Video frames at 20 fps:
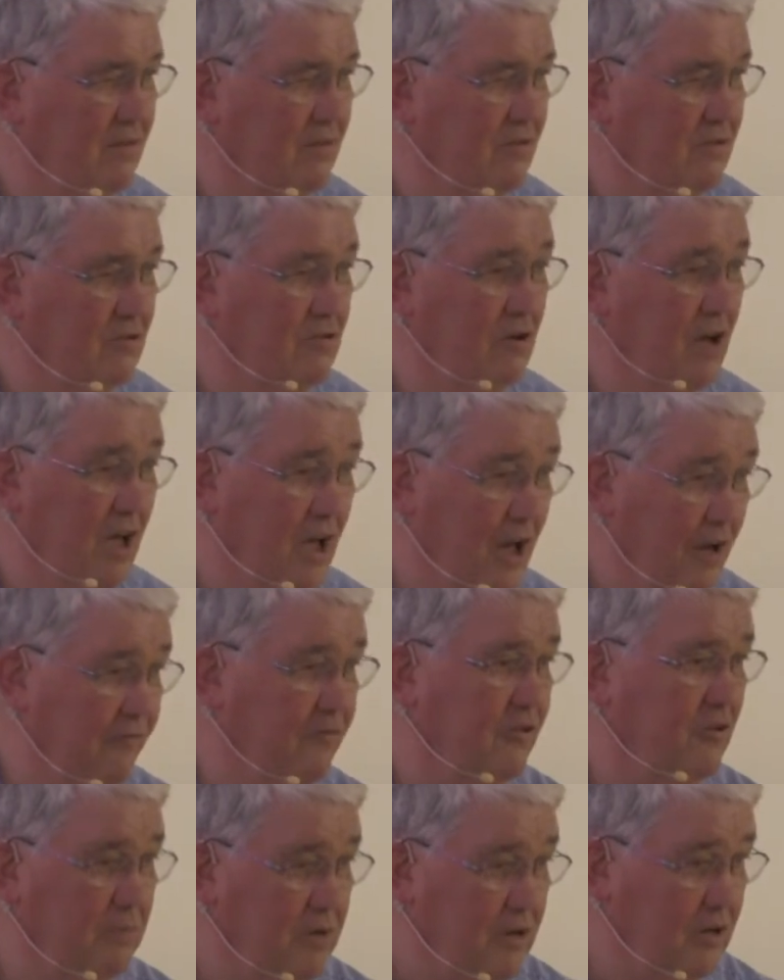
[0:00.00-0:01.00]
You
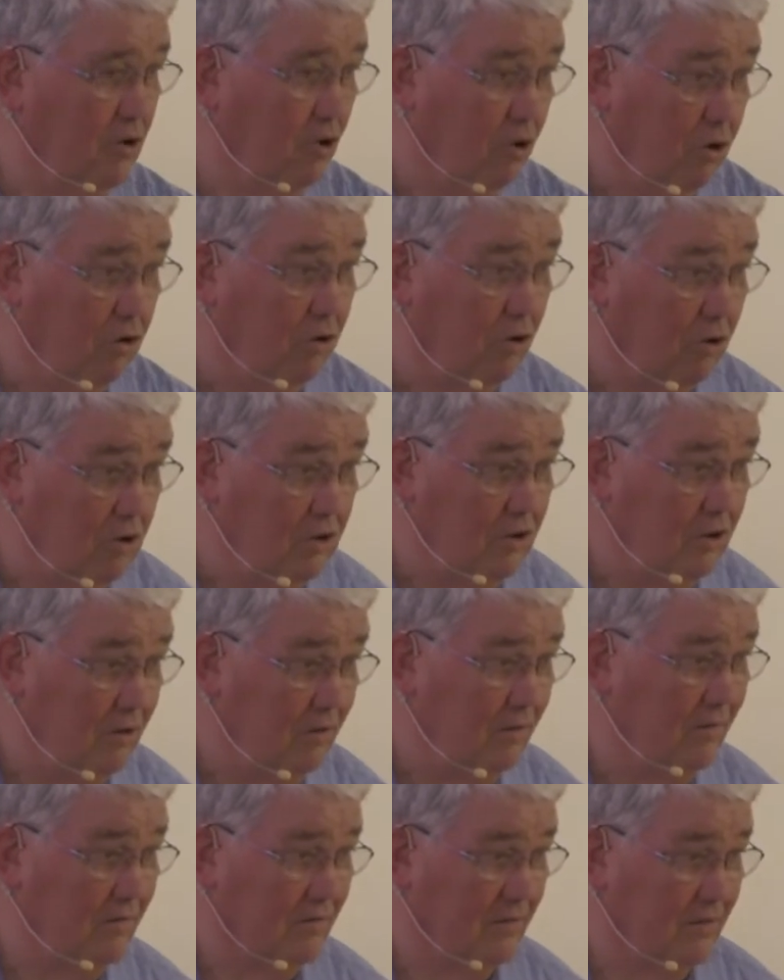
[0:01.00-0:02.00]
have to be
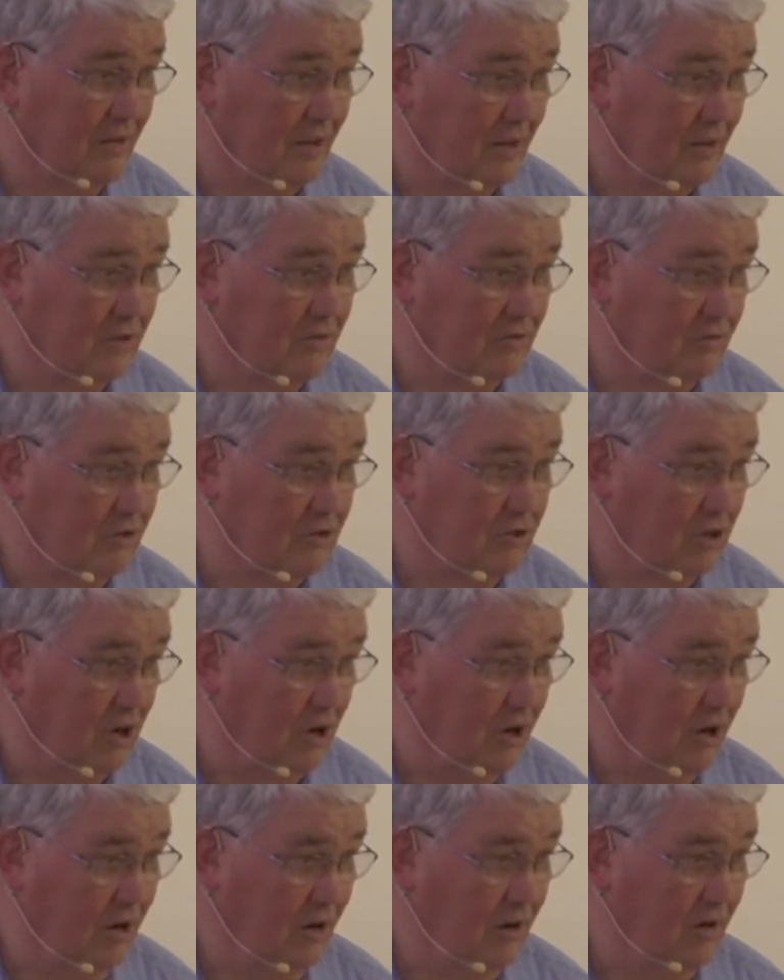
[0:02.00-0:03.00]
told, that's for
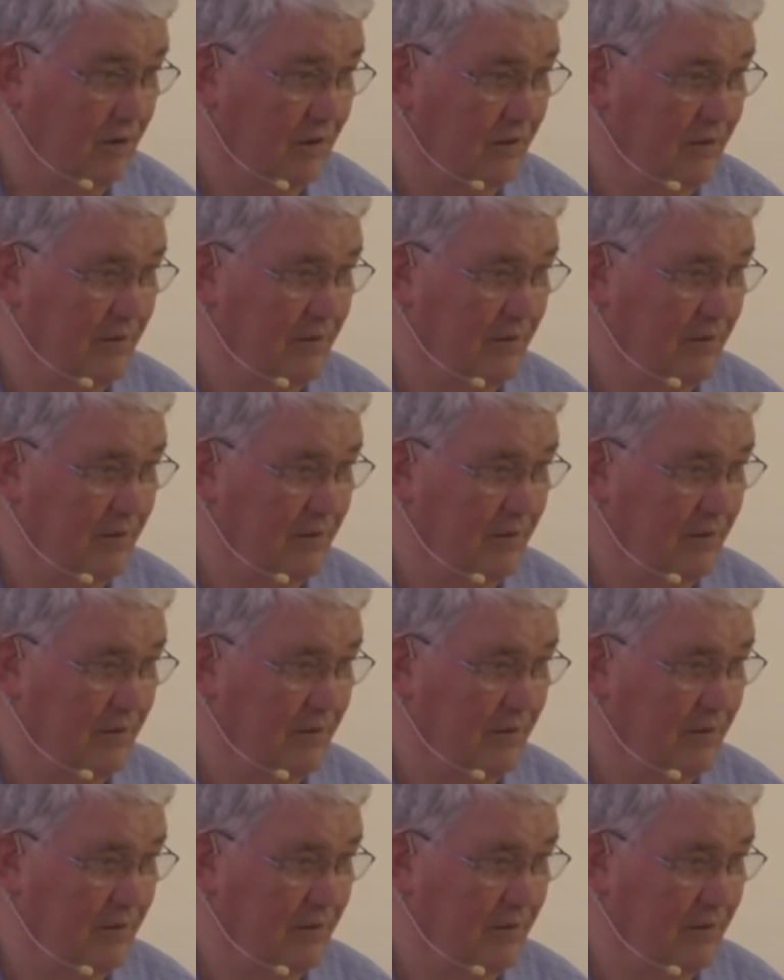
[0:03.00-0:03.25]
sure,